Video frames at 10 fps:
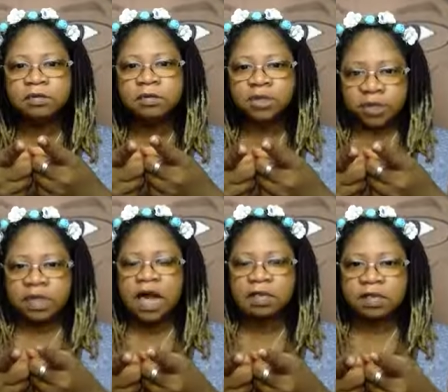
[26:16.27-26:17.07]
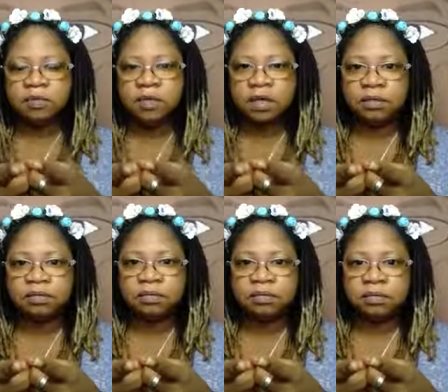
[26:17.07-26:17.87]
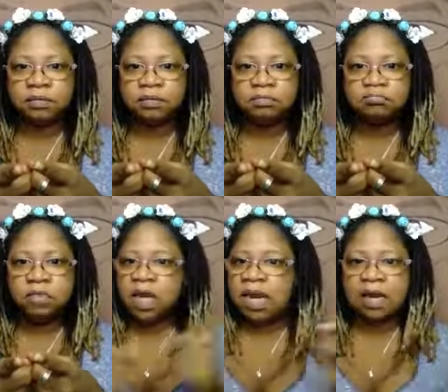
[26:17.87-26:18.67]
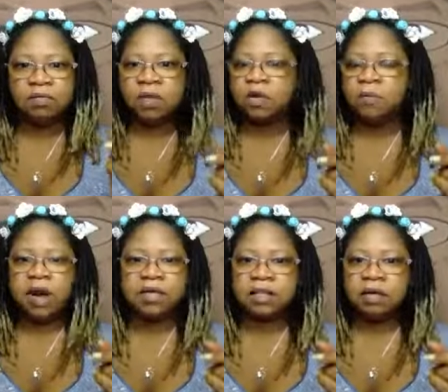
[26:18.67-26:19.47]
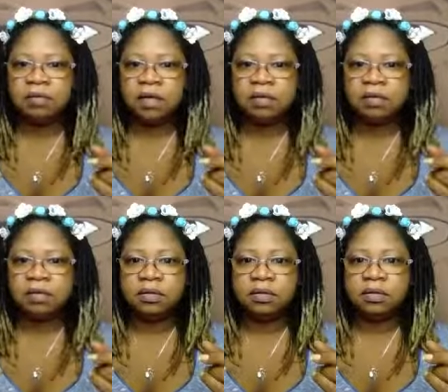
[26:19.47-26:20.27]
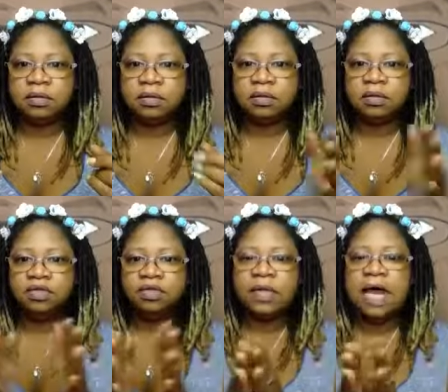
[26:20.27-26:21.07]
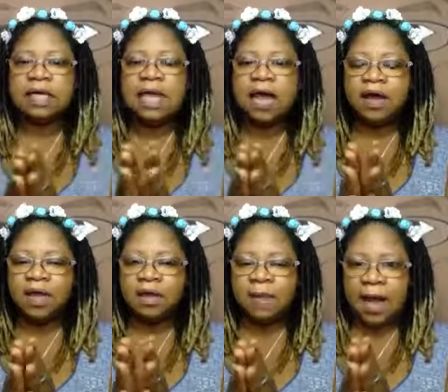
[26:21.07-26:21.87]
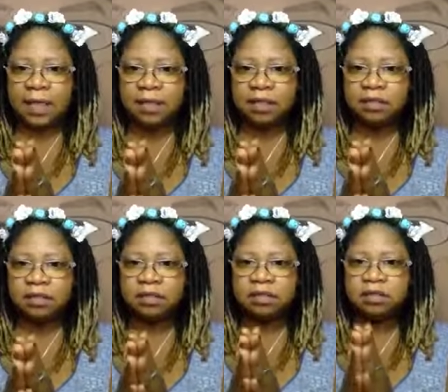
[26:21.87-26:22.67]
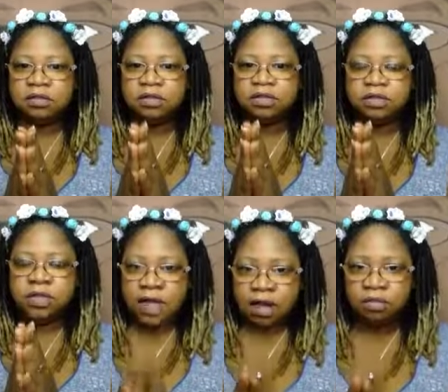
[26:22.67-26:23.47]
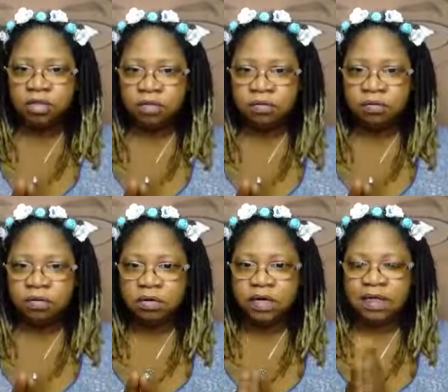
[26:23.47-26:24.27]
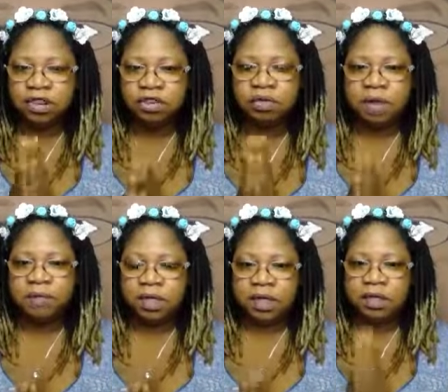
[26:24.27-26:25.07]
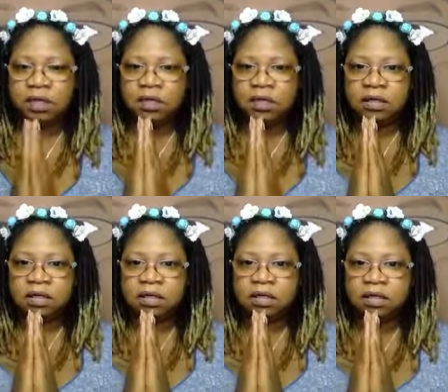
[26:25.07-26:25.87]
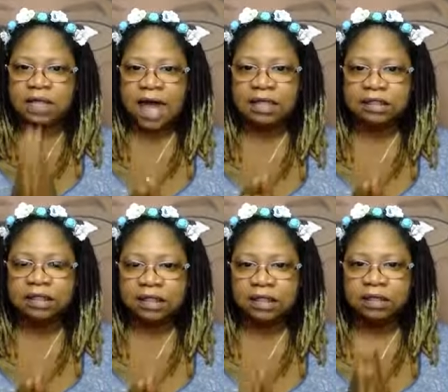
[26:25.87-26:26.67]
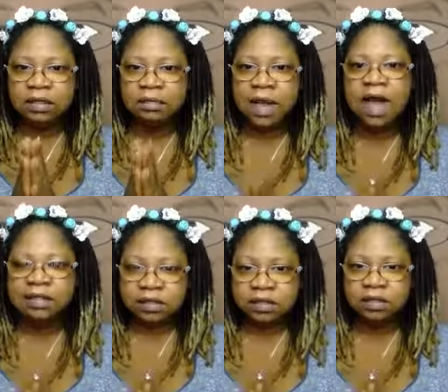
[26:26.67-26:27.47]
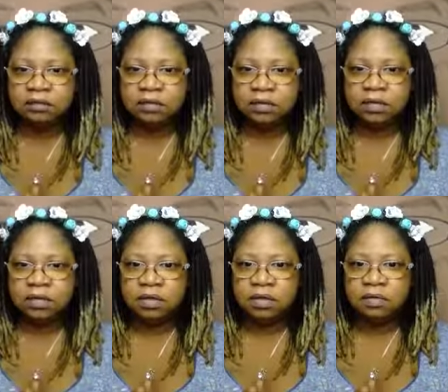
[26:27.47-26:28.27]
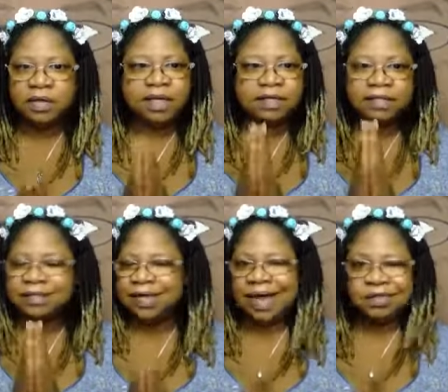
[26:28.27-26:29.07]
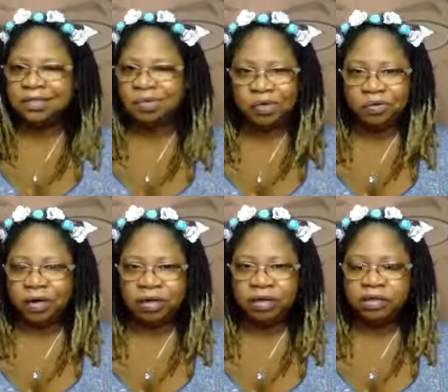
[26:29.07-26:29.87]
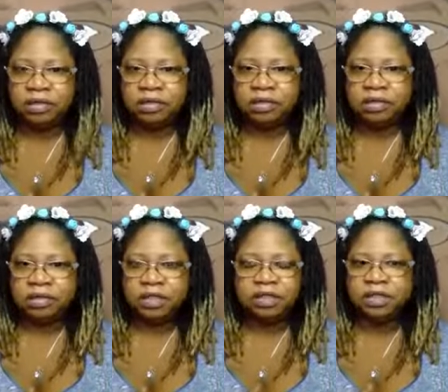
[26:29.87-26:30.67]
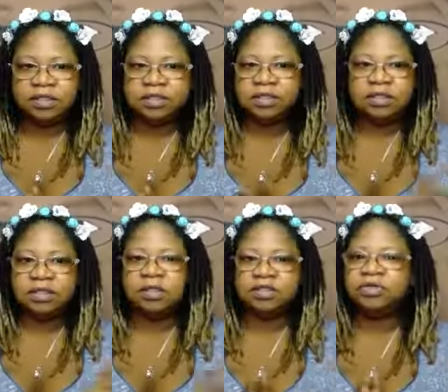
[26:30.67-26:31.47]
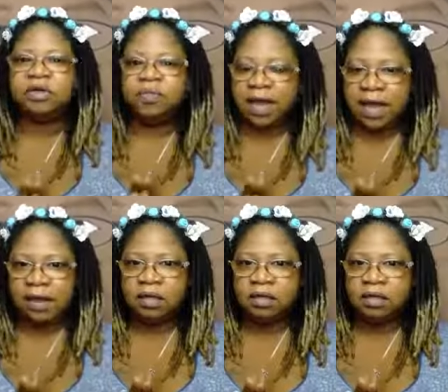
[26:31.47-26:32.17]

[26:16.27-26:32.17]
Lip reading: you're the toxic one. And I don't want no parts of it. Do not allow anybody to tell you that you are being toxically positive, because that's an oxymoron. There's no way.